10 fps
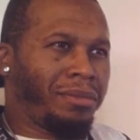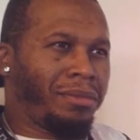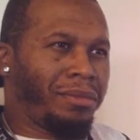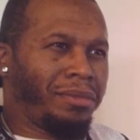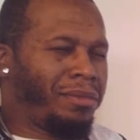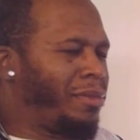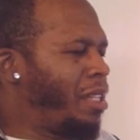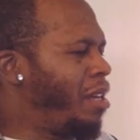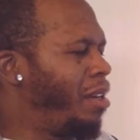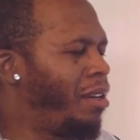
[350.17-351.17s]
Their faith
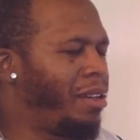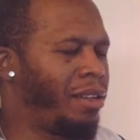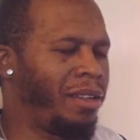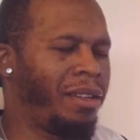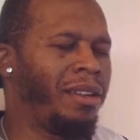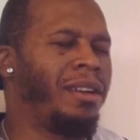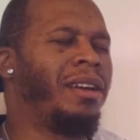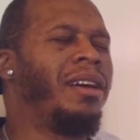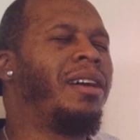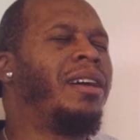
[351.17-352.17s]

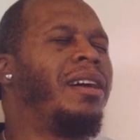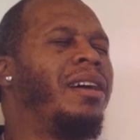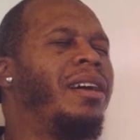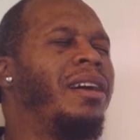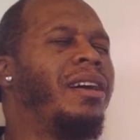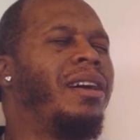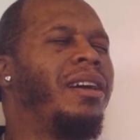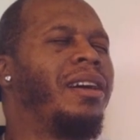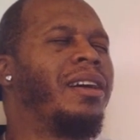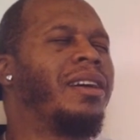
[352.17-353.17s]
released
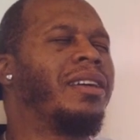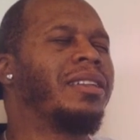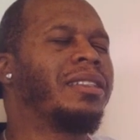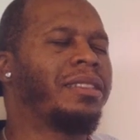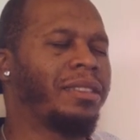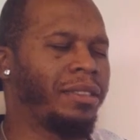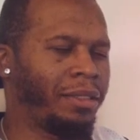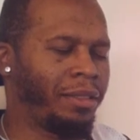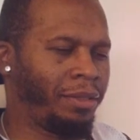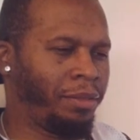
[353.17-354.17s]
the
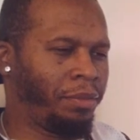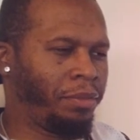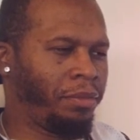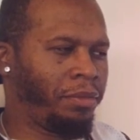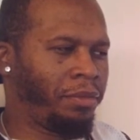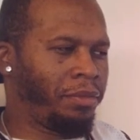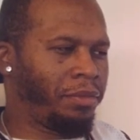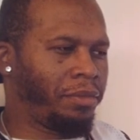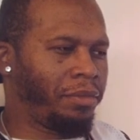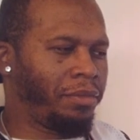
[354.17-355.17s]
ability of God.
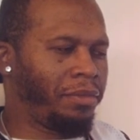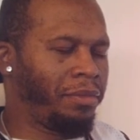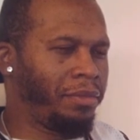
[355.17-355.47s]
Wow.